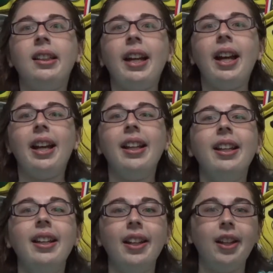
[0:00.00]
yeah.
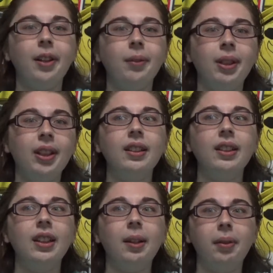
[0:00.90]

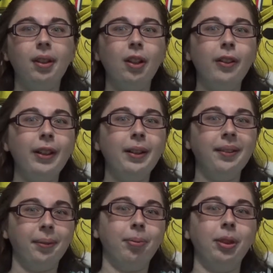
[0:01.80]
I'm still
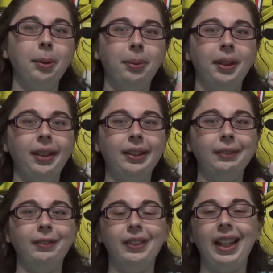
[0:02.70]
in
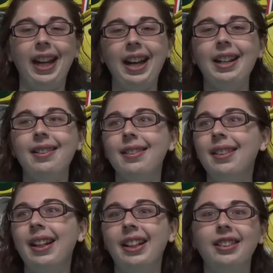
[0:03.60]
pre-production for that,
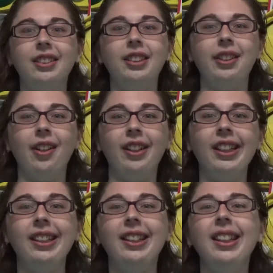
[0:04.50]
I guess you could call
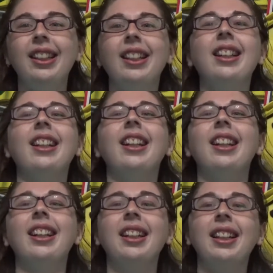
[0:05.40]
it.
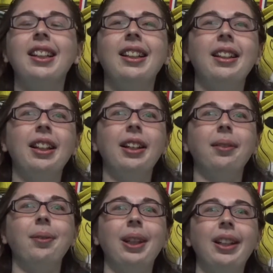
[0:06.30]

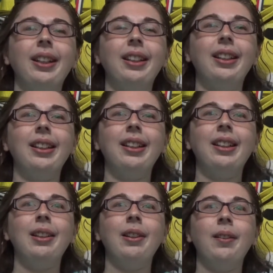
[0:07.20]
but
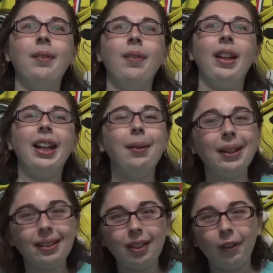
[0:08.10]
I can't
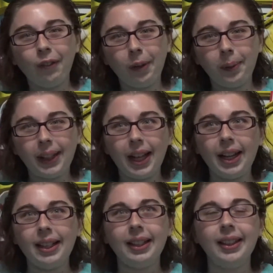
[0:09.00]
wait to start filming
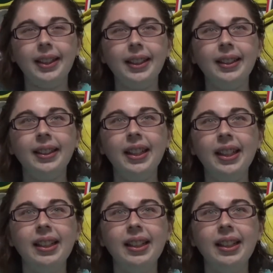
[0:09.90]
that, and then